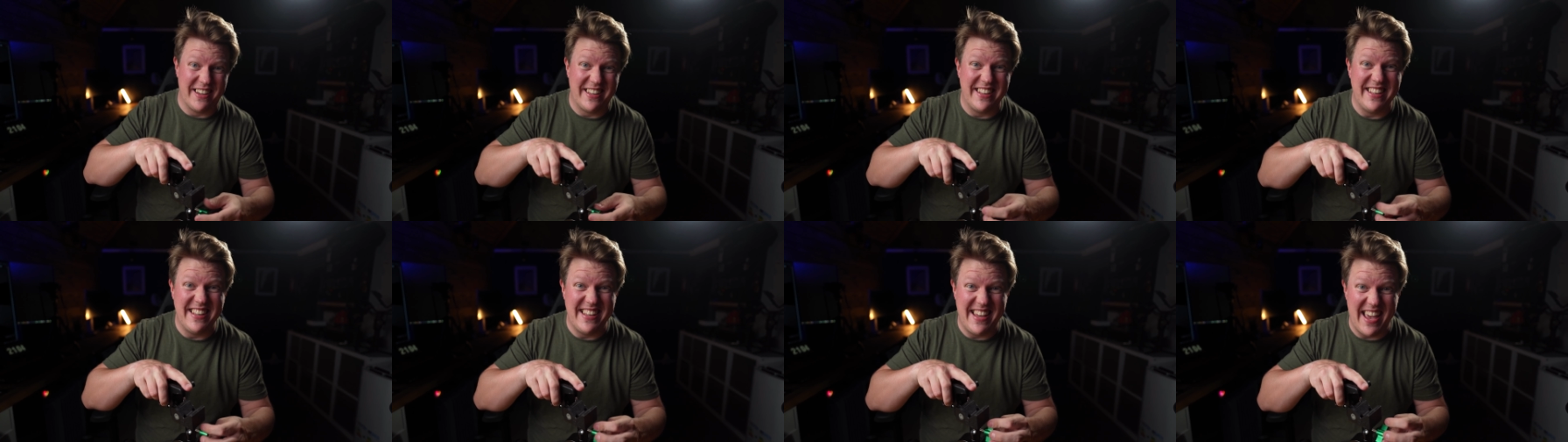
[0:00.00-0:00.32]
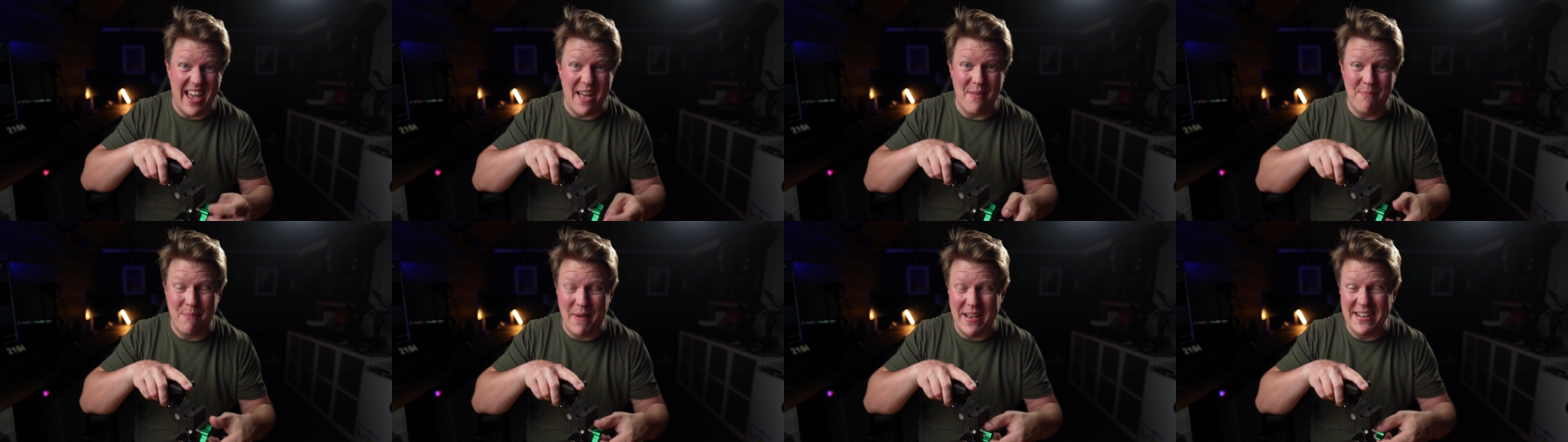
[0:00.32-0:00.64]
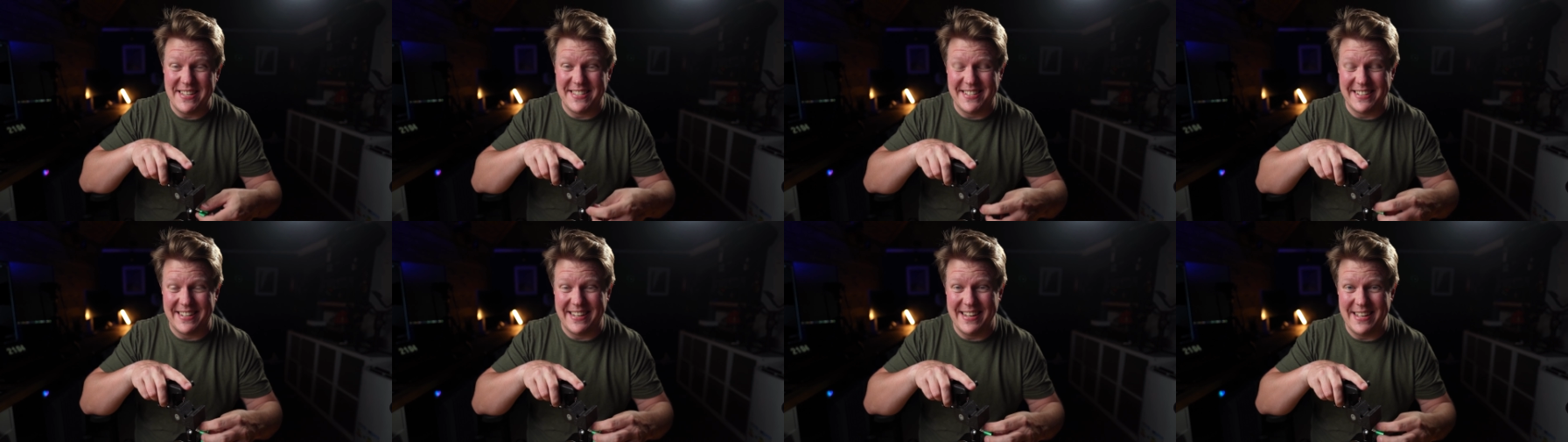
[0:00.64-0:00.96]
can get
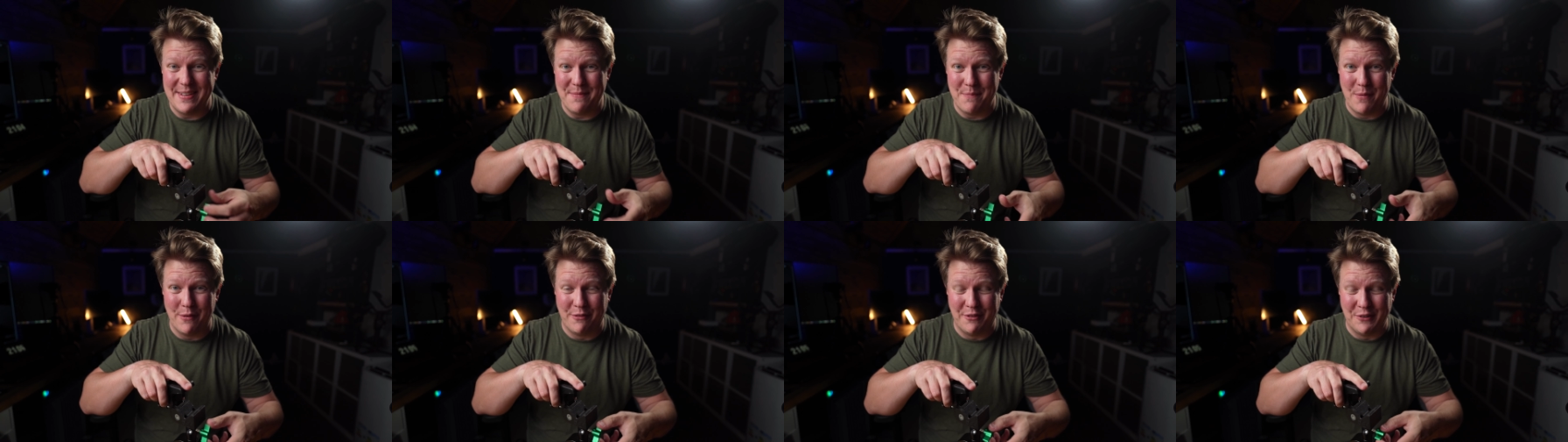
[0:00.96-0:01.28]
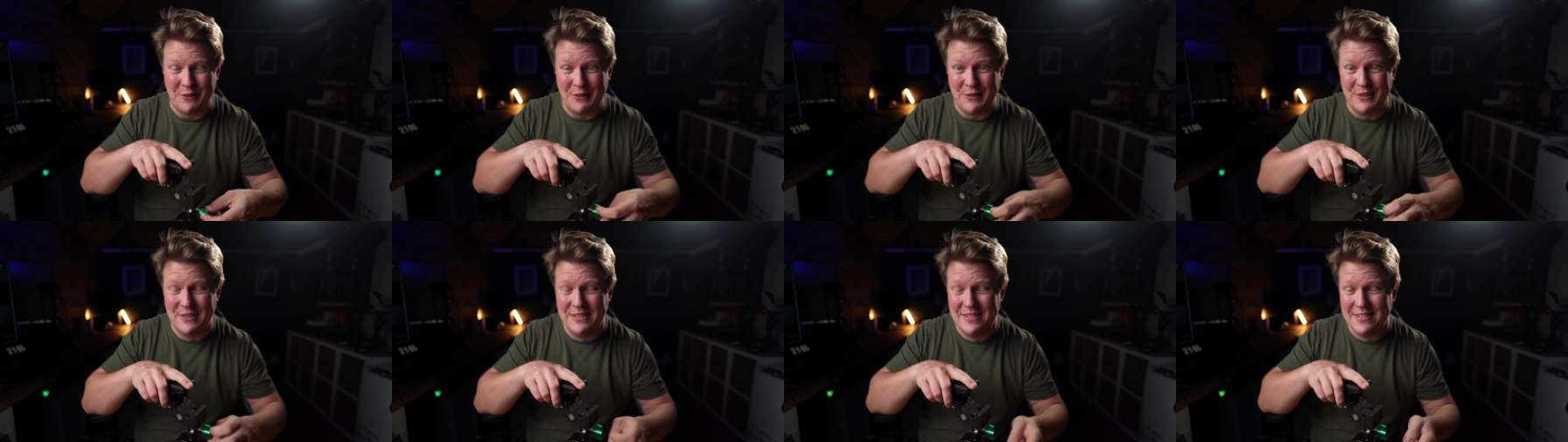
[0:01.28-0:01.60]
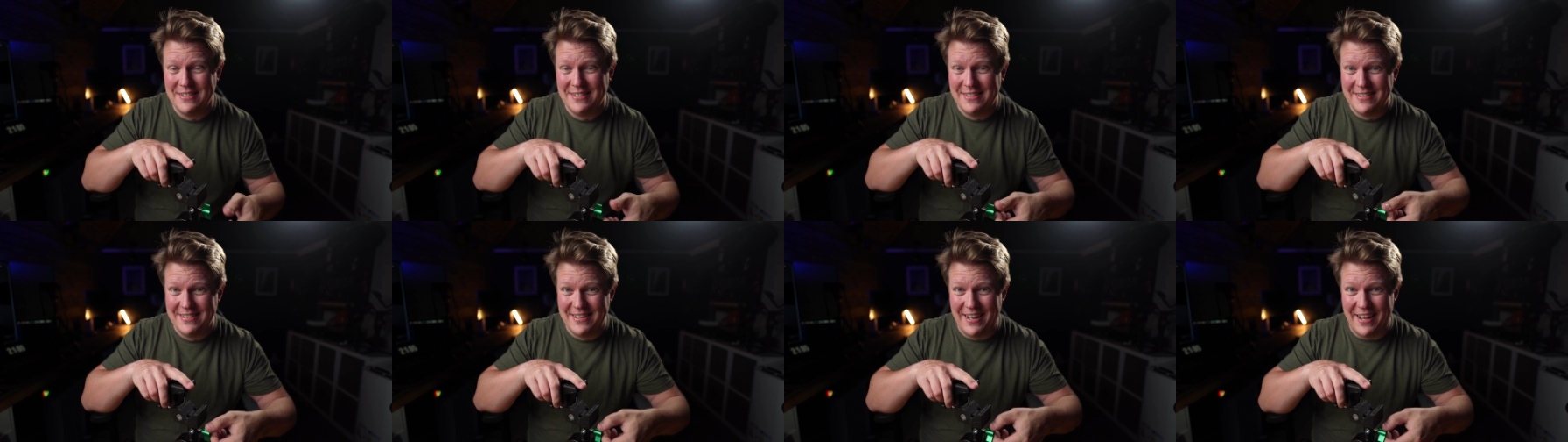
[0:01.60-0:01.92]
basically before
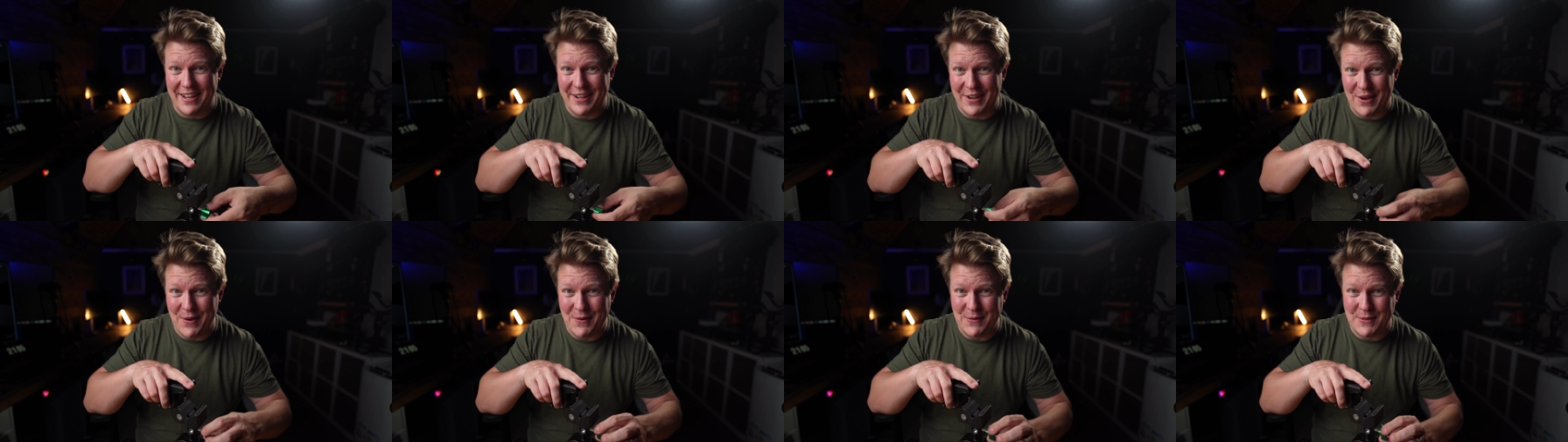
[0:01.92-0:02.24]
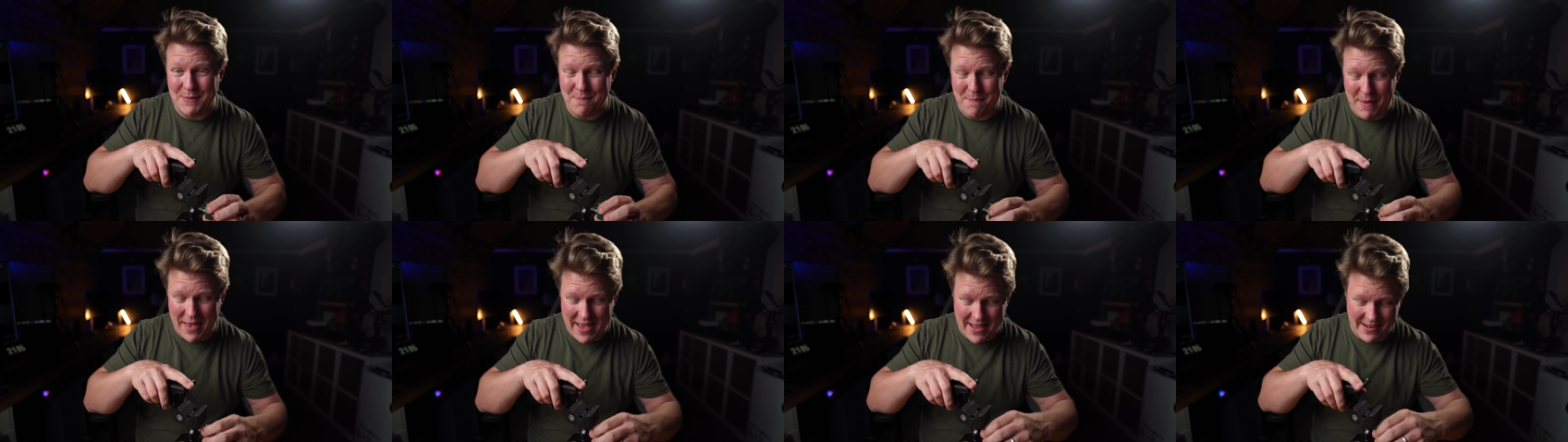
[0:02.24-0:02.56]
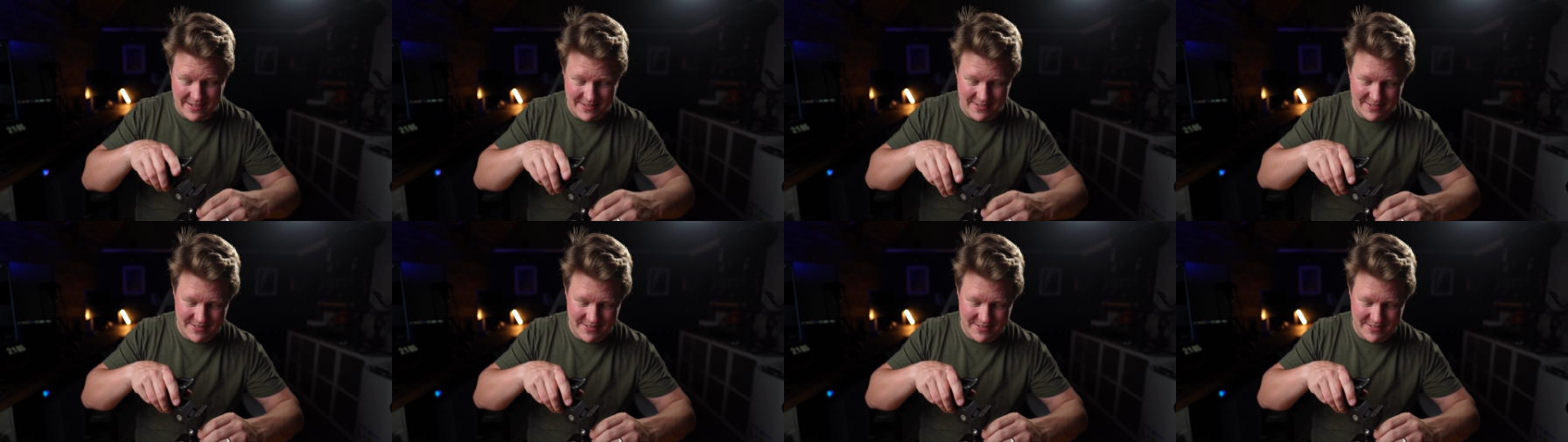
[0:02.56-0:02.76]
I go to bed.